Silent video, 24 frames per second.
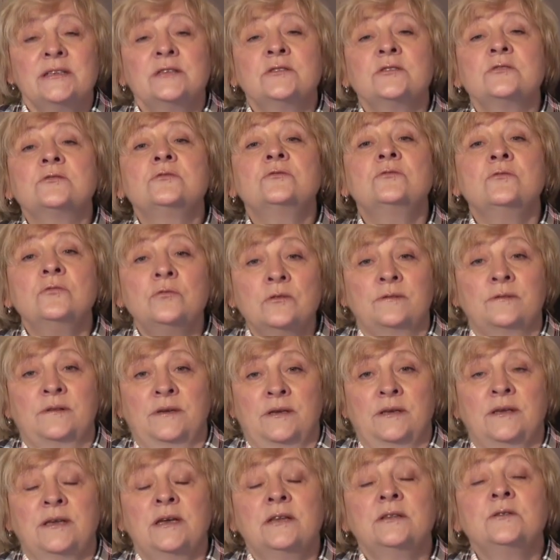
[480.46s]
study the
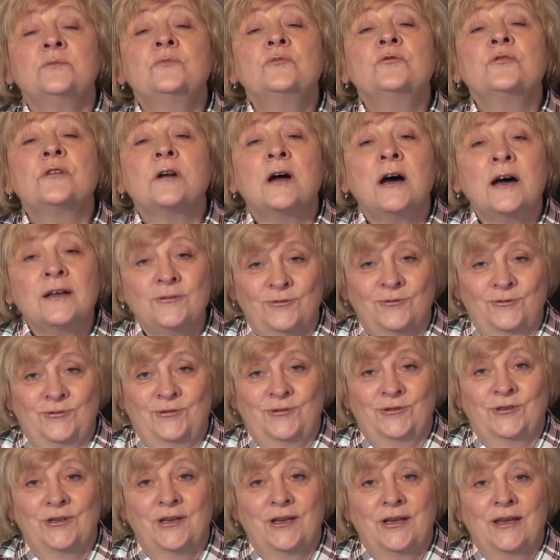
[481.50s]
issue, sometimes for
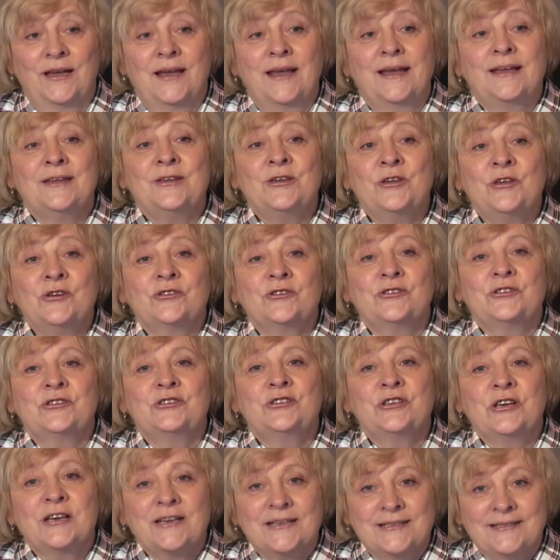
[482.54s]
the whole life.
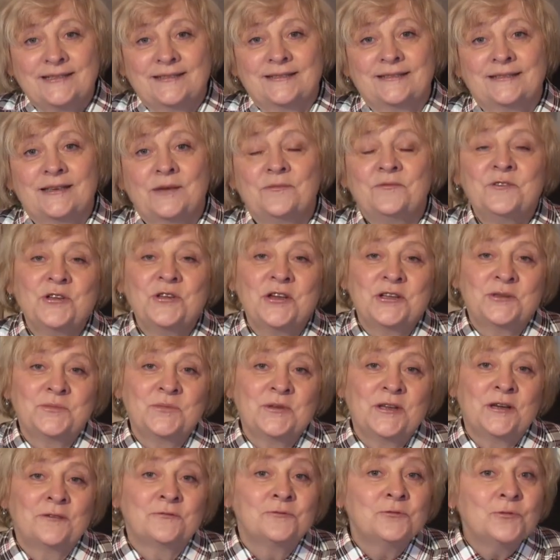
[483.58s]
They are
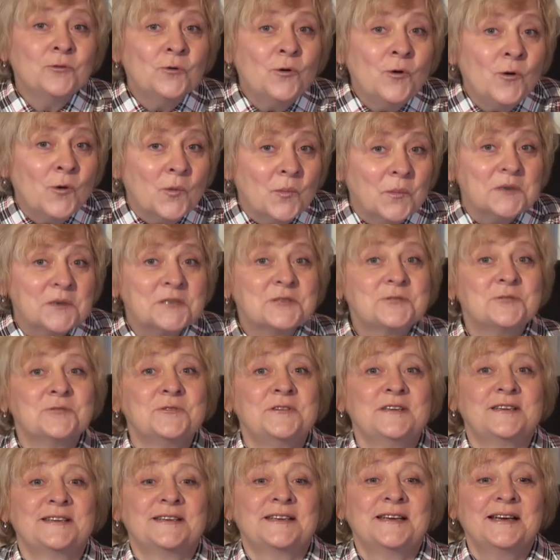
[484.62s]
interested in it and
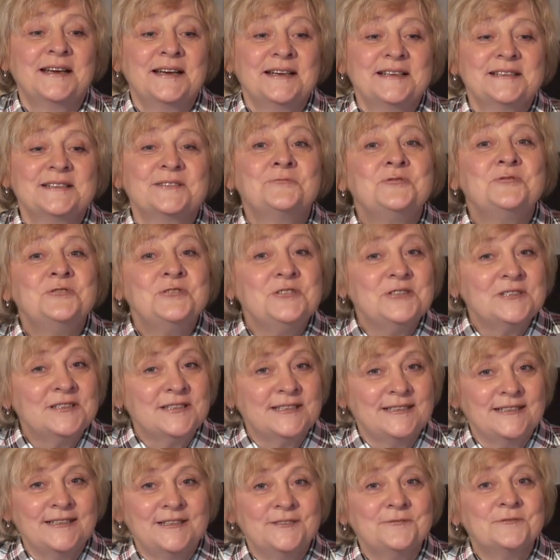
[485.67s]
understand it's
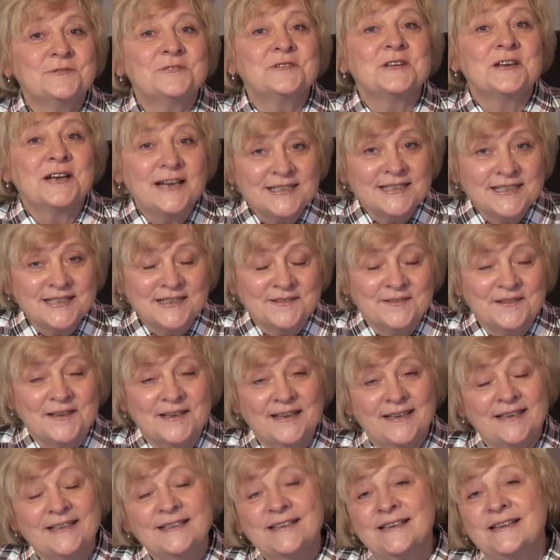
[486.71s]
real.
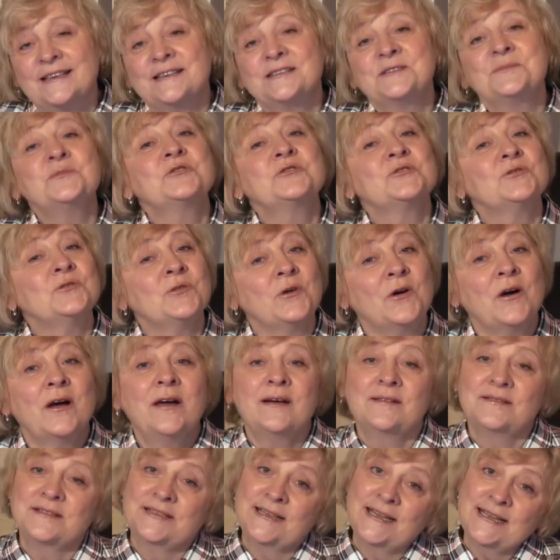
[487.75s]
So go on
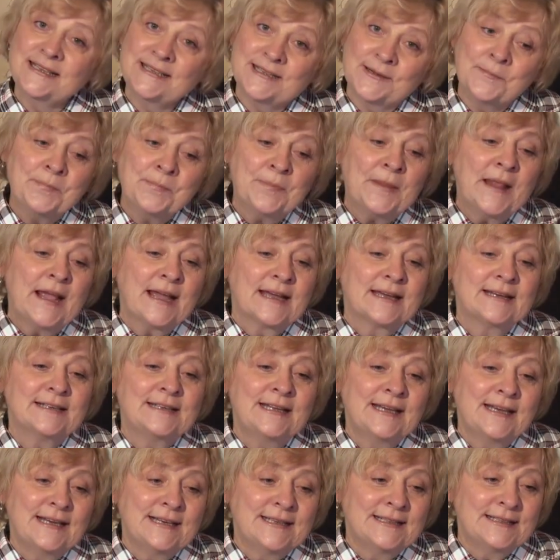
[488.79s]
internet, search for
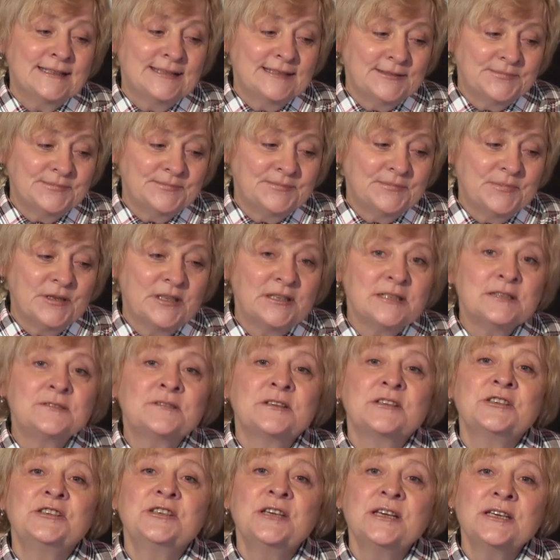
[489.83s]
information about
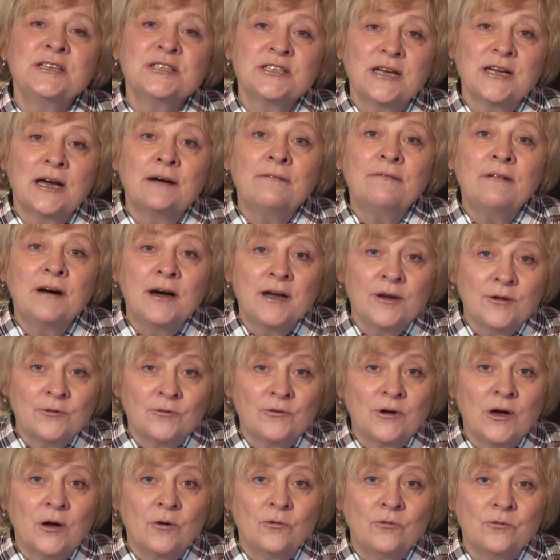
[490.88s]
UFOs,
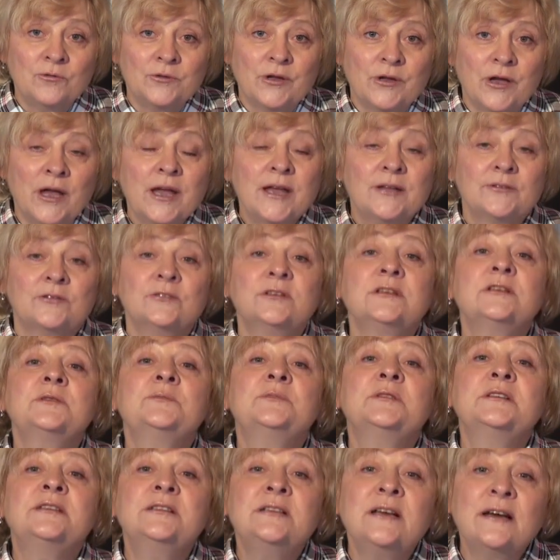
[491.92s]
spaceships, and you'll
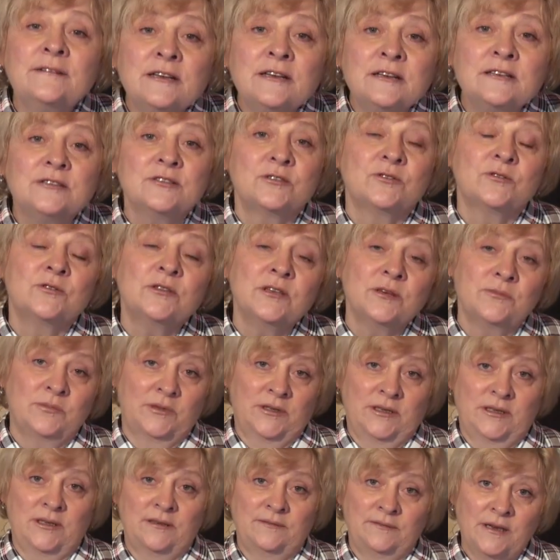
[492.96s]
see they all
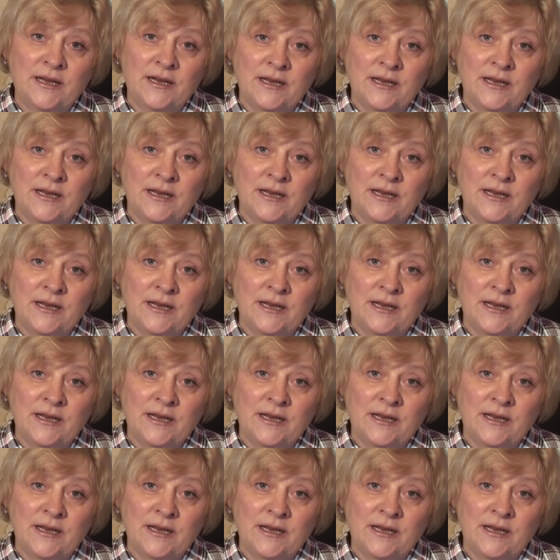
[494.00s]
appear.